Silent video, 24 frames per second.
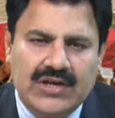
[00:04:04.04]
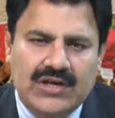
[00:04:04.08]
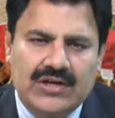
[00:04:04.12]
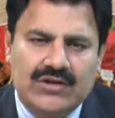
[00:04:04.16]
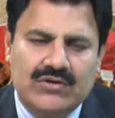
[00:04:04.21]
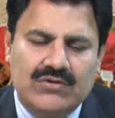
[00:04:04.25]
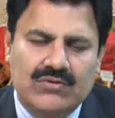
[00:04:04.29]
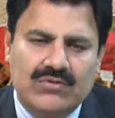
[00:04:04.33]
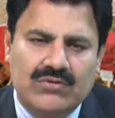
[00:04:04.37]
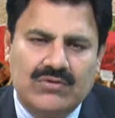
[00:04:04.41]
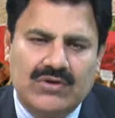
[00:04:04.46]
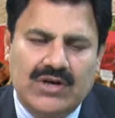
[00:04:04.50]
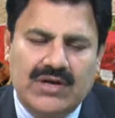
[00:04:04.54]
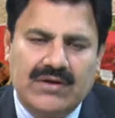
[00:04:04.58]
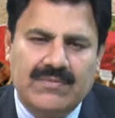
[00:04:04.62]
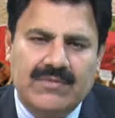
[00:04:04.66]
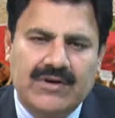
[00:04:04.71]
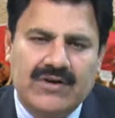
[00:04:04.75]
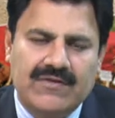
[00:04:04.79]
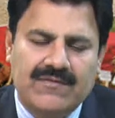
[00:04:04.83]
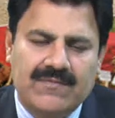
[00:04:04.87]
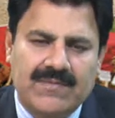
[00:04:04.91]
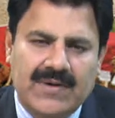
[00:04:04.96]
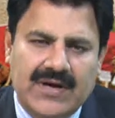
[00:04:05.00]
to
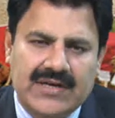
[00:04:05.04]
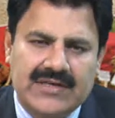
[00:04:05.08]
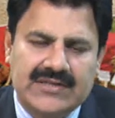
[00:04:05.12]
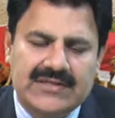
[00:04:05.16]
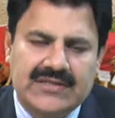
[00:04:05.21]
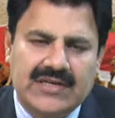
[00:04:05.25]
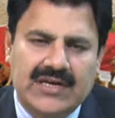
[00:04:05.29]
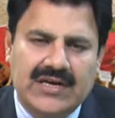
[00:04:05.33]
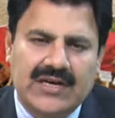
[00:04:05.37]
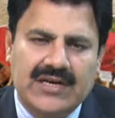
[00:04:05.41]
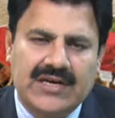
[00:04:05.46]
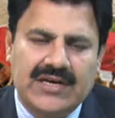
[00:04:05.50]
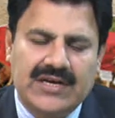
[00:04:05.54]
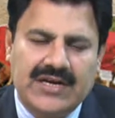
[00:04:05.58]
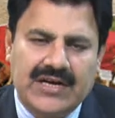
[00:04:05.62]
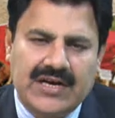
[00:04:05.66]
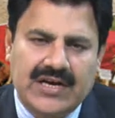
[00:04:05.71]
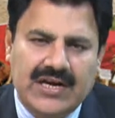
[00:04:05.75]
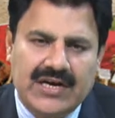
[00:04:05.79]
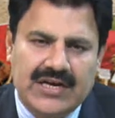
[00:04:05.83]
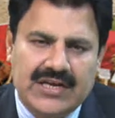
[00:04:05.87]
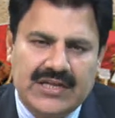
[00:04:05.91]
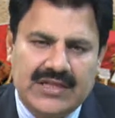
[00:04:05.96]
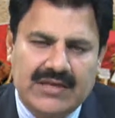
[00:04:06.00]
government of Pakistan
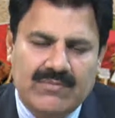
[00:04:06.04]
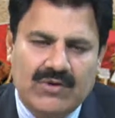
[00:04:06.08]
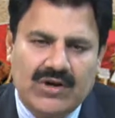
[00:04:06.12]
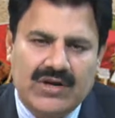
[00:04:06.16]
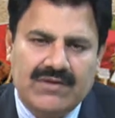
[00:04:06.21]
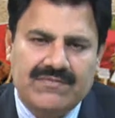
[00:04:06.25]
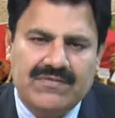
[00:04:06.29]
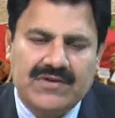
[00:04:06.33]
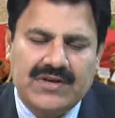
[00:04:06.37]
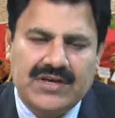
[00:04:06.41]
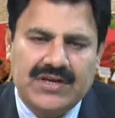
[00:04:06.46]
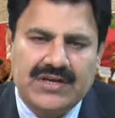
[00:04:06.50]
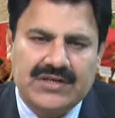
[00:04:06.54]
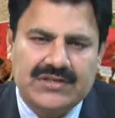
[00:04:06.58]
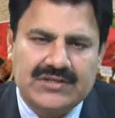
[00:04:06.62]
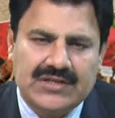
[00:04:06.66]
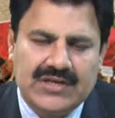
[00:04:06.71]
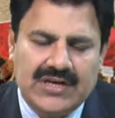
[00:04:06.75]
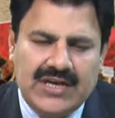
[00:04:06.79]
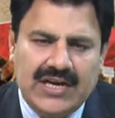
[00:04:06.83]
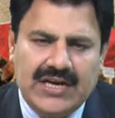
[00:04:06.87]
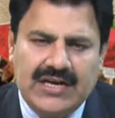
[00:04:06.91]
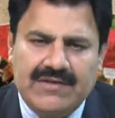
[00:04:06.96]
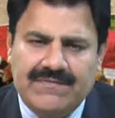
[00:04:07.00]
regarding the
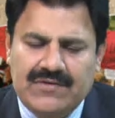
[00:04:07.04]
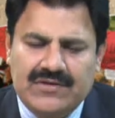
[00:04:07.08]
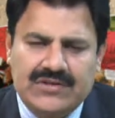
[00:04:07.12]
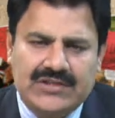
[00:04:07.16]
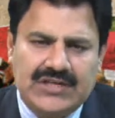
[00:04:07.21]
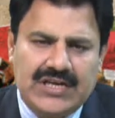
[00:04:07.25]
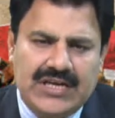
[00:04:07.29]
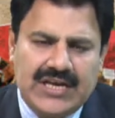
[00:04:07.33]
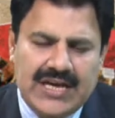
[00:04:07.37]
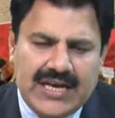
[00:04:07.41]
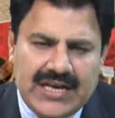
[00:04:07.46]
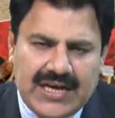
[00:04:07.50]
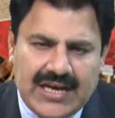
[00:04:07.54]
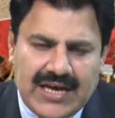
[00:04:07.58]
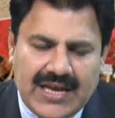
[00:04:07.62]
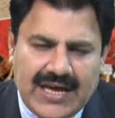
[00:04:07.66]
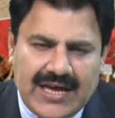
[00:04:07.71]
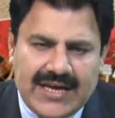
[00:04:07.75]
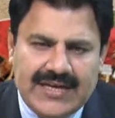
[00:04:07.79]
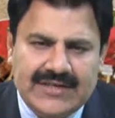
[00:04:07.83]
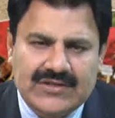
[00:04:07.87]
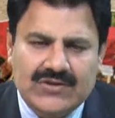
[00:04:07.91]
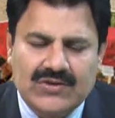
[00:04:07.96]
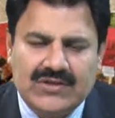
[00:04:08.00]
modification. And if you see,
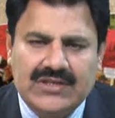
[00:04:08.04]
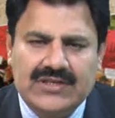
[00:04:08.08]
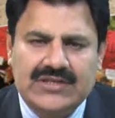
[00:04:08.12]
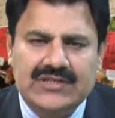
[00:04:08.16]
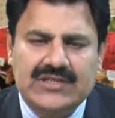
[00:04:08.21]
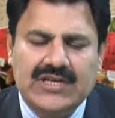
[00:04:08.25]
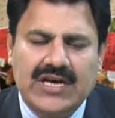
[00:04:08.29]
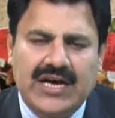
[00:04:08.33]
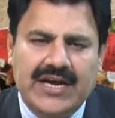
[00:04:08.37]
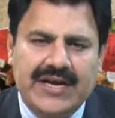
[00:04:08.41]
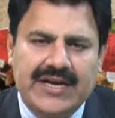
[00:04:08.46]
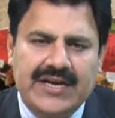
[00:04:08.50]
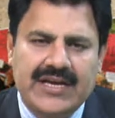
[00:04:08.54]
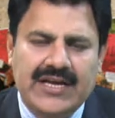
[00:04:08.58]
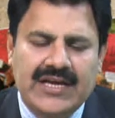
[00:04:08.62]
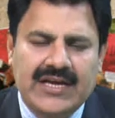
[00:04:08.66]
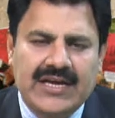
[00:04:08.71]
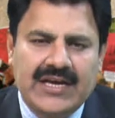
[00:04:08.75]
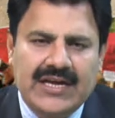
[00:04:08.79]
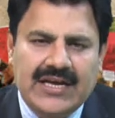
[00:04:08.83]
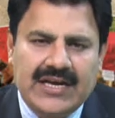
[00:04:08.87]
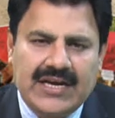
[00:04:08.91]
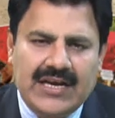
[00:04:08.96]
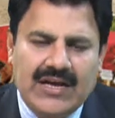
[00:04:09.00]
analyze on this side,
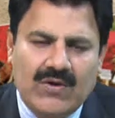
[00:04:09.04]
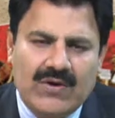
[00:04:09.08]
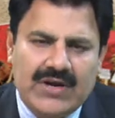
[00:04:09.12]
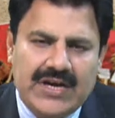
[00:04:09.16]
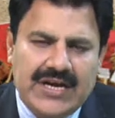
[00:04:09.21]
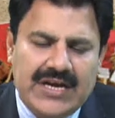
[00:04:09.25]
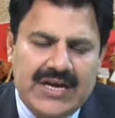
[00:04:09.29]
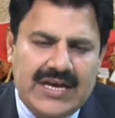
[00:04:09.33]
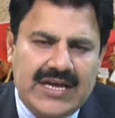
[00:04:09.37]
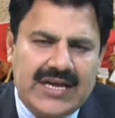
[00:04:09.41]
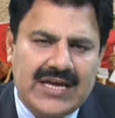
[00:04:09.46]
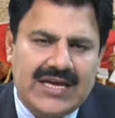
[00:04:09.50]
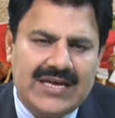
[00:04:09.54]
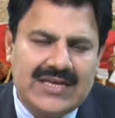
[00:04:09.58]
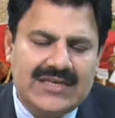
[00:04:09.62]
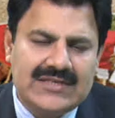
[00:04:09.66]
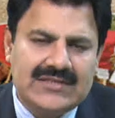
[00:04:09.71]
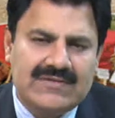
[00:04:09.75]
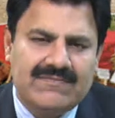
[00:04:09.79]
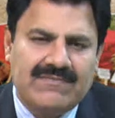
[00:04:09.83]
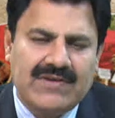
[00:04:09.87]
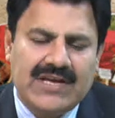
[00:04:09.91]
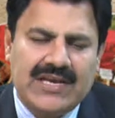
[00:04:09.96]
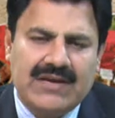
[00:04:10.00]
now India
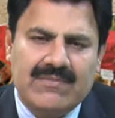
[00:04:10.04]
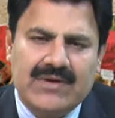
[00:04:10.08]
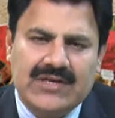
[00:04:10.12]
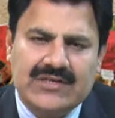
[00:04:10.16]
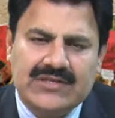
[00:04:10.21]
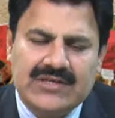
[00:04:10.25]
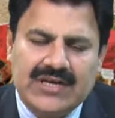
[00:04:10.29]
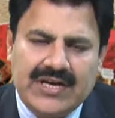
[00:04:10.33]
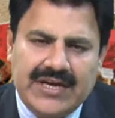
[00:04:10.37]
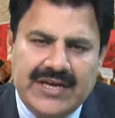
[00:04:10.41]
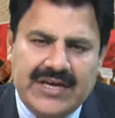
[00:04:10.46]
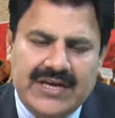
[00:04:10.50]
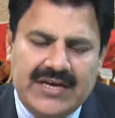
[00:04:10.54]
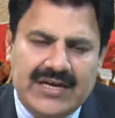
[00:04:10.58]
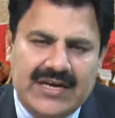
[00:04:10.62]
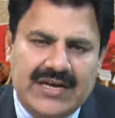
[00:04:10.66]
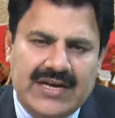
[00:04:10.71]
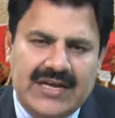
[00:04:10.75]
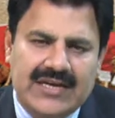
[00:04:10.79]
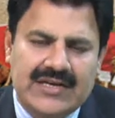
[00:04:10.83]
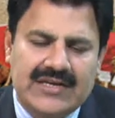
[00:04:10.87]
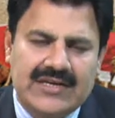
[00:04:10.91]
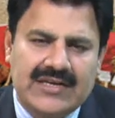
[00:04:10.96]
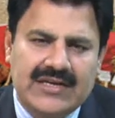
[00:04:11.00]
is very much clear
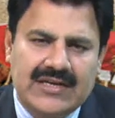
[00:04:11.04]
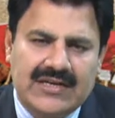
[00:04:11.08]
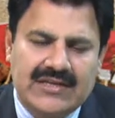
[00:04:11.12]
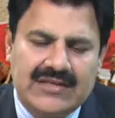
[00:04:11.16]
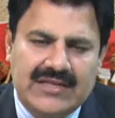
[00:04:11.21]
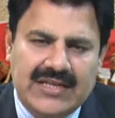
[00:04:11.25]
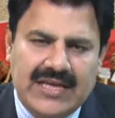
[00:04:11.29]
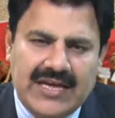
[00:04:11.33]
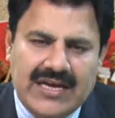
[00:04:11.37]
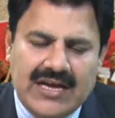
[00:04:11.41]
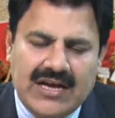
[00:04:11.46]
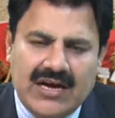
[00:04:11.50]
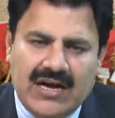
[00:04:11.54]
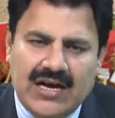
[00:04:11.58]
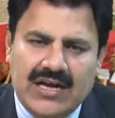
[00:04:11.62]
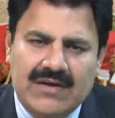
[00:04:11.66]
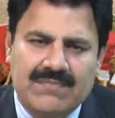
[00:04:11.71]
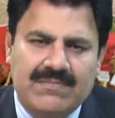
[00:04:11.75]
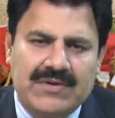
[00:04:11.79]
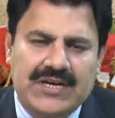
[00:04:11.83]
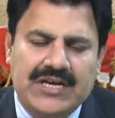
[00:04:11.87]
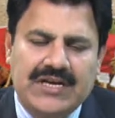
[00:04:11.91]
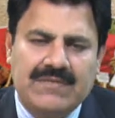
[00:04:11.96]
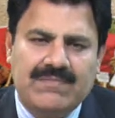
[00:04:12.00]
that they can't
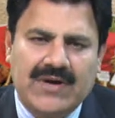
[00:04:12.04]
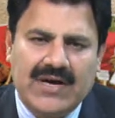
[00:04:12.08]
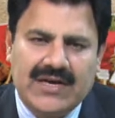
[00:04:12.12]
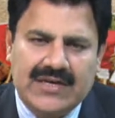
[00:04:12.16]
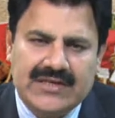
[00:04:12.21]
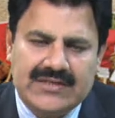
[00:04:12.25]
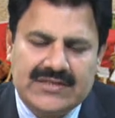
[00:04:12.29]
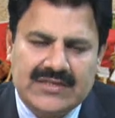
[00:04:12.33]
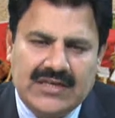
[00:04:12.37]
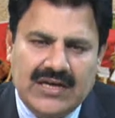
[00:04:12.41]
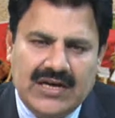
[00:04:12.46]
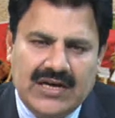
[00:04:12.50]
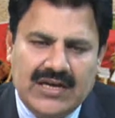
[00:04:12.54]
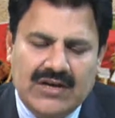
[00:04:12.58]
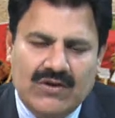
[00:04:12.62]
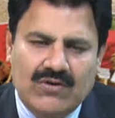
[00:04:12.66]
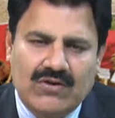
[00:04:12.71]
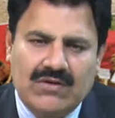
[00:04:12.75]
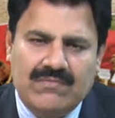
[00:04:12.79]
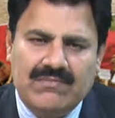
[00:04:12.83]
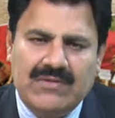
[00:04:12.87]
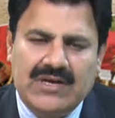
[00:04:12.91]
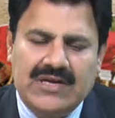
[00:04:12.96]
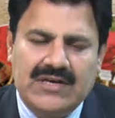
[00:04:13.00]
beat Pakistan
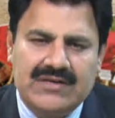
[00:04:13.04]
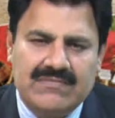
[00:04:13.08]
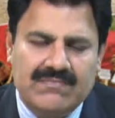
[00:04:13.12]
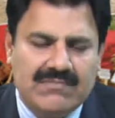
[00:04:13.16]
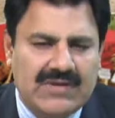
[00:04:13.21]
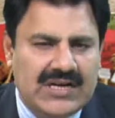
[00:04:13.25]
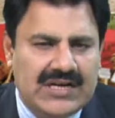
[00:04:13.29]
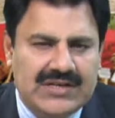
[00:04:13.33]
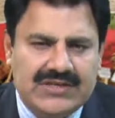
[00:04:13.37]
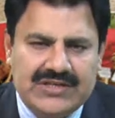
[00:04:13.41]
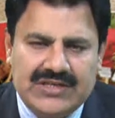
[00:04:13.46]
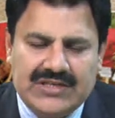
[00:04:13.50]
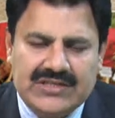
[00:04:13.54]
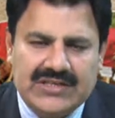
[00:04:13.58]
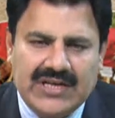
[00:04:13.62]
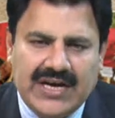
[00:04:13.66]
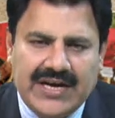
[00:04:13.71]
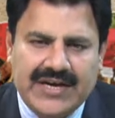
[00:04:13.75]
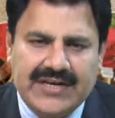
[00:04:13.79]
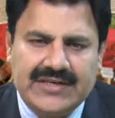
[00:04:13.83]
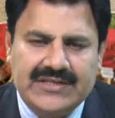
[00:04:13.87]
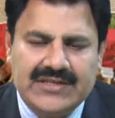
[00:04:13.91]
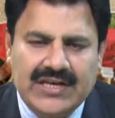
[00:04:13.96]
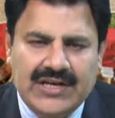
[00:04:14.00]
on military
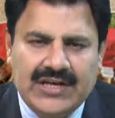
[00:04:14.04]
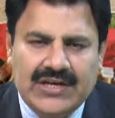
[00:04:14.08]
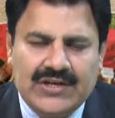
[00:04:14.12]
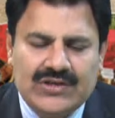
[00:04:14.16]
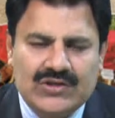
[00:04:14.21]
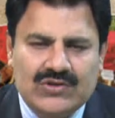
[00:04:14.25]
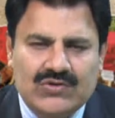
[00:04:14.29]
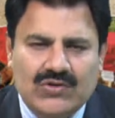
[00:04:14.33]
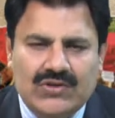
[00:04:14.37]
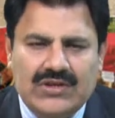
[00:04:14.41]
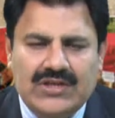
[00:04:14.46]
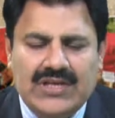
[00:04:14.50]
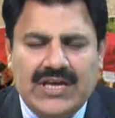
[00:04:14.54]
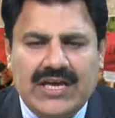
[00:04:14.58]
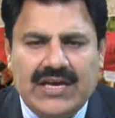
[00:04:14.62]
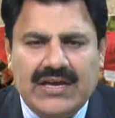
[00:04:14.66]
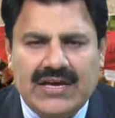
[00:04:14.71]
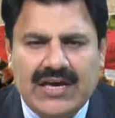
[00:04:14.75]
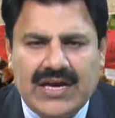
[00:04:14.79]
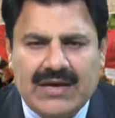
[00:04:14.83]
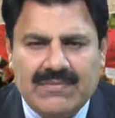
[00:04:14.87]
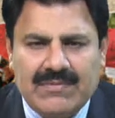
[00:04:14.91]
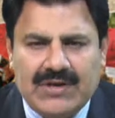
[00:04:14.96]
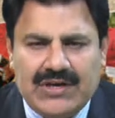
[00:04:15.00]
side. So they
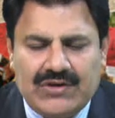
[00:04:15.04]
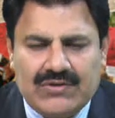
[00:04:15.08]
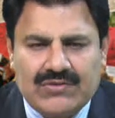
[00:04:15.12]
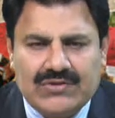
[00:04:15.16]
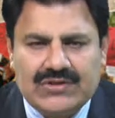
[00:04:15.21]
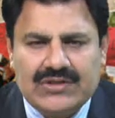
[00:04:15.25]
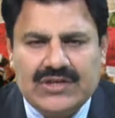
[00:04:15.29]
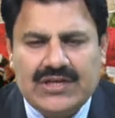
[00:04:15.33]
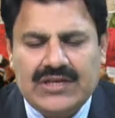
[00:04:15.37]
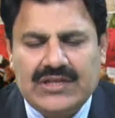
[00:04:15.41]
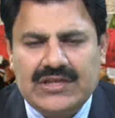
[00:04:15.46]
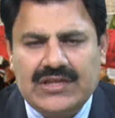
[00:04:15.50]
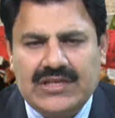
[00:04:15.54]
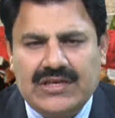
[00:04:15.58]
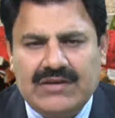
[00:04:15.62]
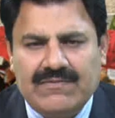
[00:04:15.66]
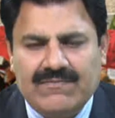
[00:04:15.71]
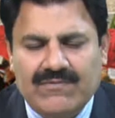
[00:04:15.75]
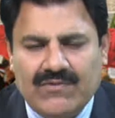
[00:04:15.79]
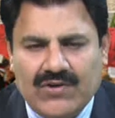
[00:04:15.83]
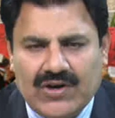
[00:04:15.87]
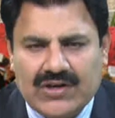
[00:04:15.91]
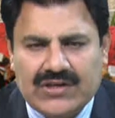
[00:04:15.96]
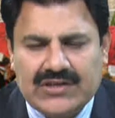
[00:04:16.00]
using the
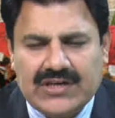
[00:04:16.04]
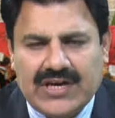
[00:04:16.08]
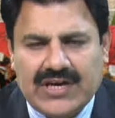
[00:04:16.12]
water